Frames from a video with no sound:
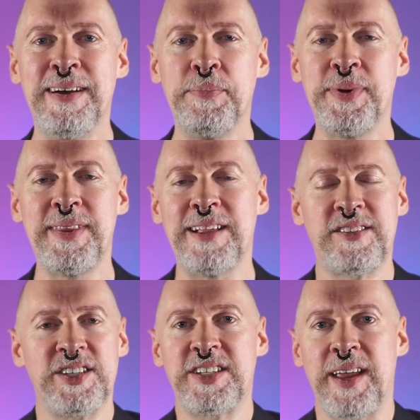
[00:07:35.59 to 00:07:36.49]
But that's
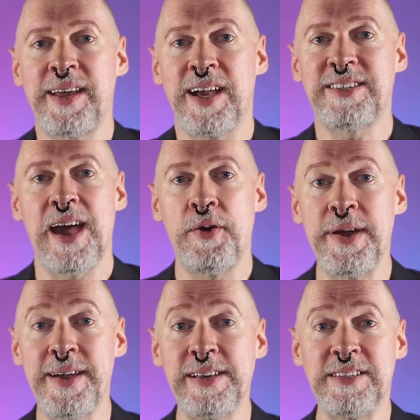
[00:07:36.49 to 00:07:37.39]
just I guess how
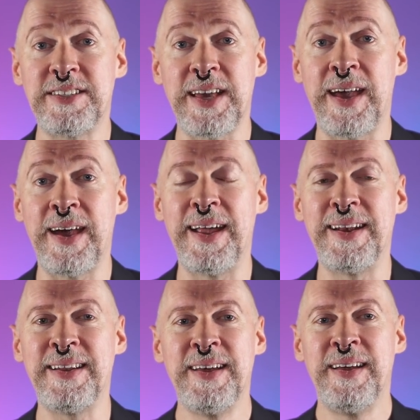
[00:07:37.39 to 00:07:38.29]
he is
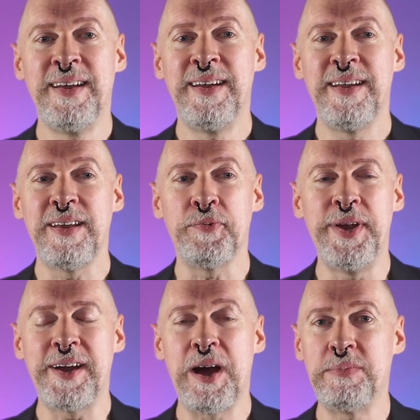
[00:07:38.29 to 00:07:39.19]
and when
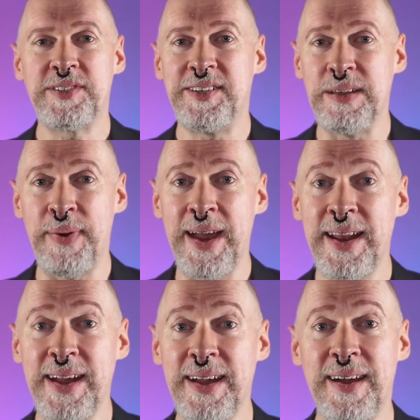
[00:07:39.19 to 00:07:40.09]
it comes to
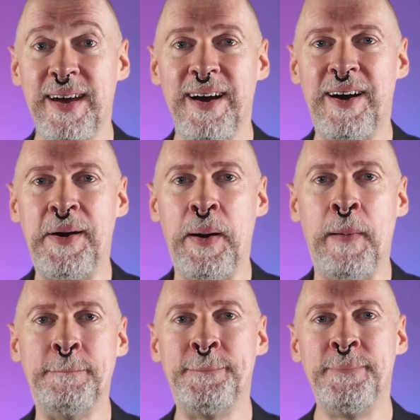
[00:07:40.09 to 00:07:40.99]
debating,
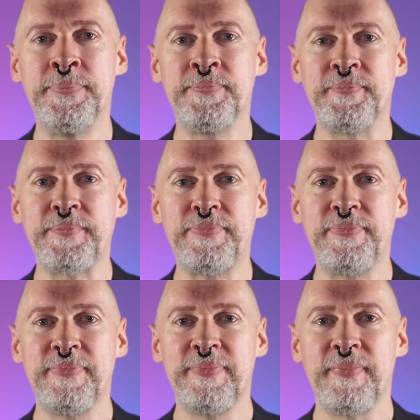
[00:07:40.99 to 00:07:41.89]
um
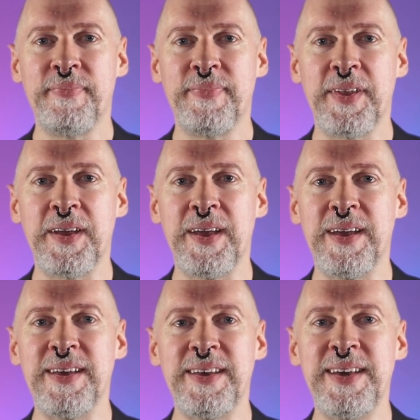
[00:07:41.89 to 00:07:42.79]

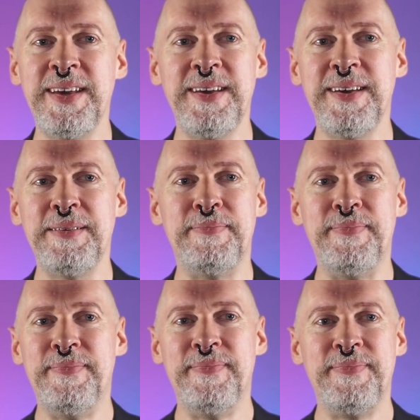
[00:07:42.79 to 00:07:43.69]
he
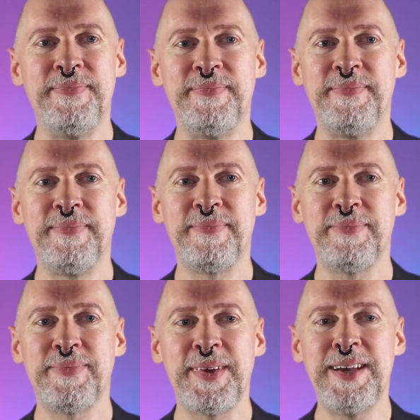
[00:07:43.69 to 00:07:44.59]

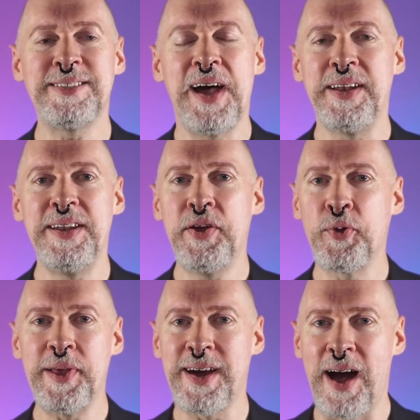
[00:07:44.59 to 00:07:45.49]
he's not
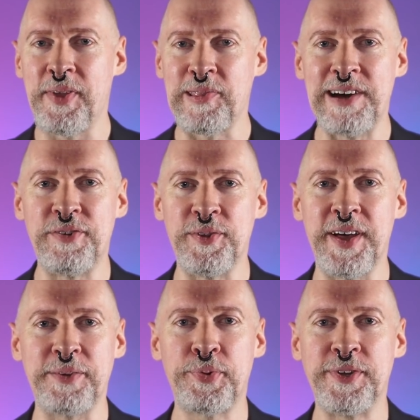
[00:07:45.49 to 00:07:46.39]
nearly on the level
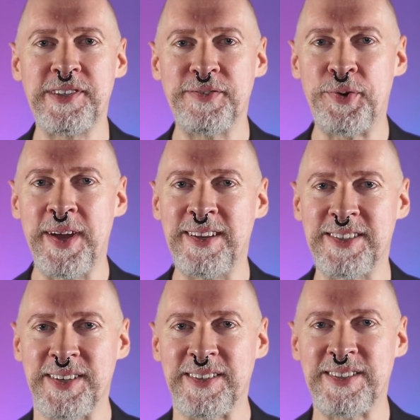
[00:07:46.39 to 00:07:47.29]
that Prince of Queens
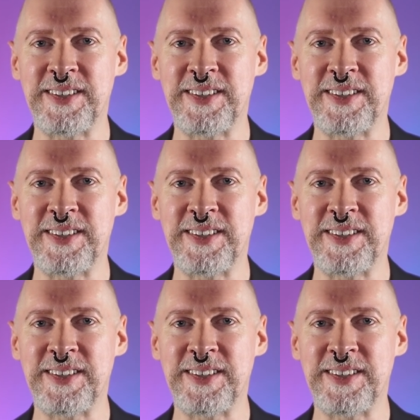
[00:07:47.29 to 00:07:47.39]
is.